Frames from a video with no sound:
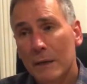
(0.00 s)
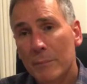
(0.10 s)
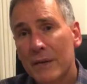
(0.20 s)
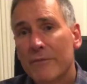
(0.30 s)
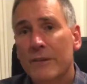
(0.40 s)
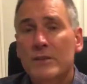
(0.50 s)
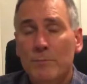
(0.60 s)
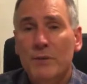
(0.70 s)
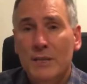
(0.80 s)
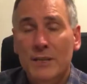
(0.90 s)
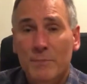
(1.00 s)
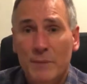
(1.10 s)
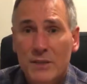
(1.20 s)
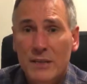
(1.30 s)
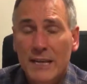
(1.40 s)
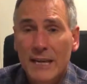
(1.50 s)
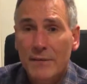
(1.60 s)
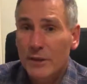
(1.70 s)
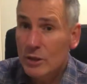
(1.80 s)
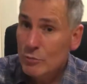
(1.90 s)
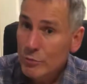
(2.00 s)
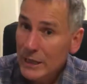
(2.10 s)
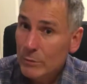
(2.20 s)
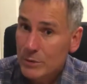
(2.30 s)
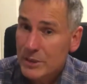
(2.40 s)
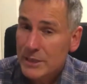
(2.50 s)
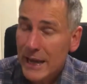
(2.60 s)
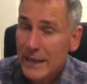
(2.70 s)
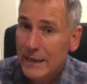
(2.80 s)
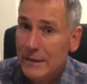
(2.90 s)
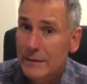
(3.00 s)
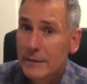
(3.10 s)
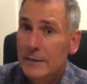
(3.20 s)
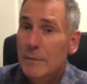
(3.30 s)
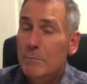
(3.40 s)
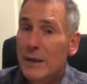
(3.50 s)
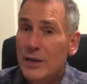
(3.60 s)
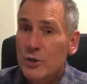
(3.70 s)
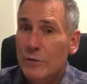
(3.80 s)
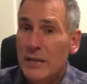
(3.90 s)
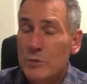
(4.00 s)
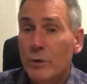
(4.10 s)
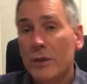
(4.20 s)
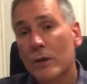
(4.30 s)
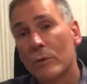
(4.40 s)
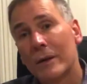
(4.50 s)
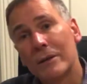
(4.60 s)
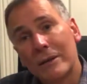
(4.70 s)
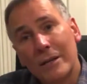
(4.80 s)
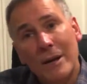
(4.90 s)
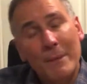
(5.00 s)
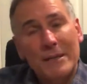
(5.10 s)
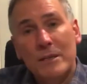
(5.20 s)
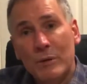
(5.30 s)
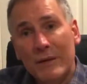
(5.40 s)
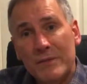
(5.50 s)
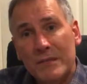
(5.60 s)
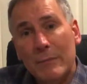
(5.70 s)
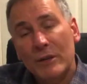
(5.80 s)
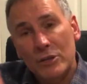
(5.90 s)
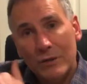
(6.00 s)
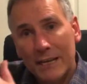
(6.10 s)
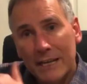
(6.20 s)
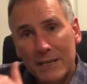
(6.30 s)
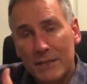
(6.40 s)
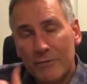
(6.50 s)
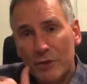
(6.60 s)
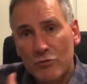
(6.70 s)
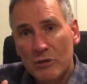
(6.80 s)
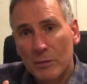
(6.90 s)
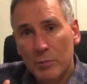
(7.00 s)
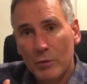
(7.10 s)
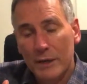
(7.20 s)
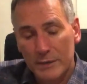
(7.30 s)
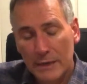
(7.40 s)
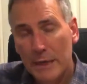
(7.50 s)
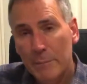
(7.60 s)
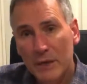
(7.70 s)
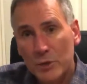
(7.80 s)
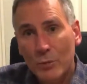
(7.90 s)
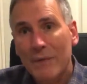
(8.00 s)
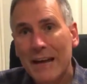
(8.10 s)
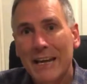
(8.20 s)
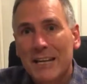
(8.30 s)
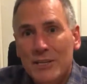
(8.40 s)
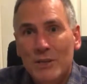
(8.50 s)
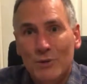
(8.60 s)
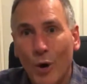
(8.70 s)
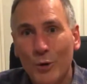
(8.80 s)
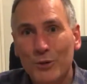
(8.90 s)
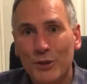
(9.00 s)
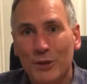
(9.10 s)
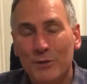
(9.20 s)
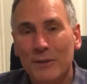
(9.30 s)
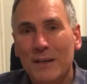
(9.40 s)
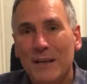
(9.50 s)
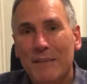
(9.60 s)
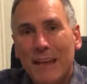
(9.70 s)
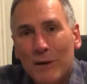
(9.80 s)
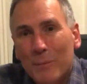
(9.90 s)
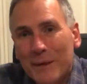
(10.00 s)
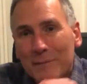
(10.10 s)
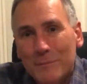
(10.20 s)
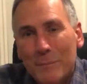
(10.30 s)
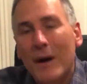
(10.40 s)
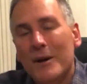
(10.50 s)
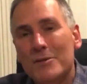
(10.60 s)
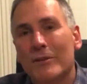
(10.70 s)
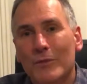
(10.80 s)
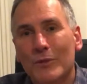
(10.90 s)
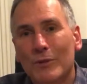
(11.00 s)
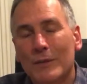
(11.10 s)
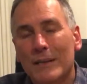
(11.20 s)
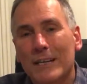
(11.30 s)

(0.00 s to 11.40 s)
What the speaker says: But if there's a piece of kit that you really want to take, make sure that's with you when you go back to the previous step, when you're trying to get yourself neutrally buoyant, because when that kit is on you, that'll be part of your